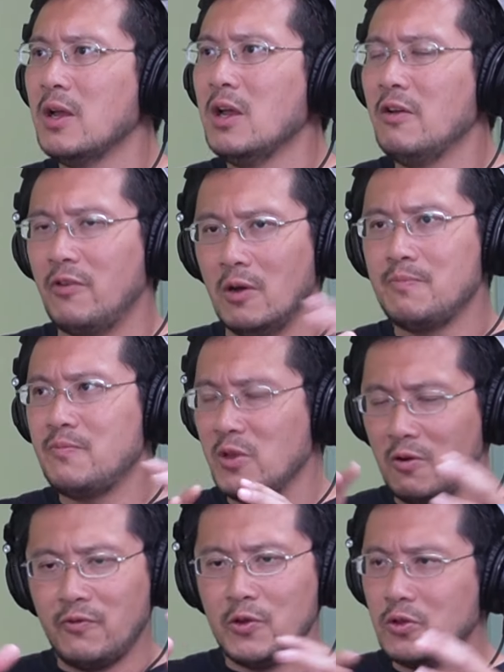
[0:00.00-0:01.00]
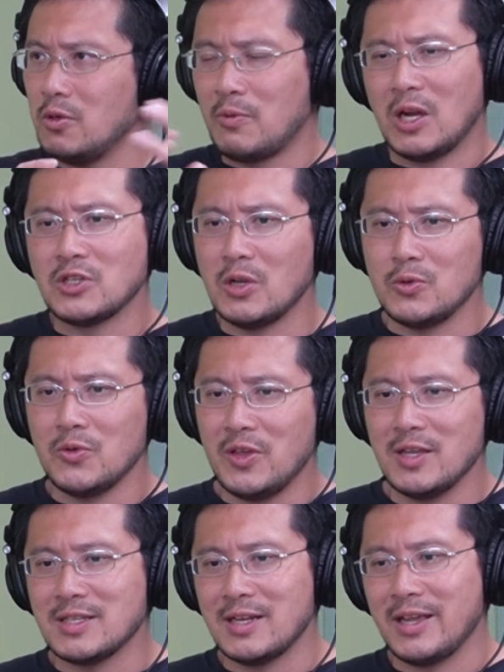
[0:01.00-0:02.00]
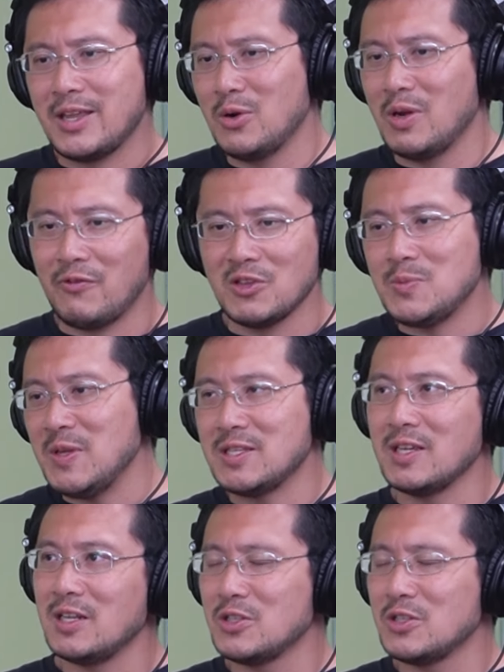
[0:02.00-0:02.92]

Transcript: for you know for you to branch out and do things, and like you know everyone speaks English,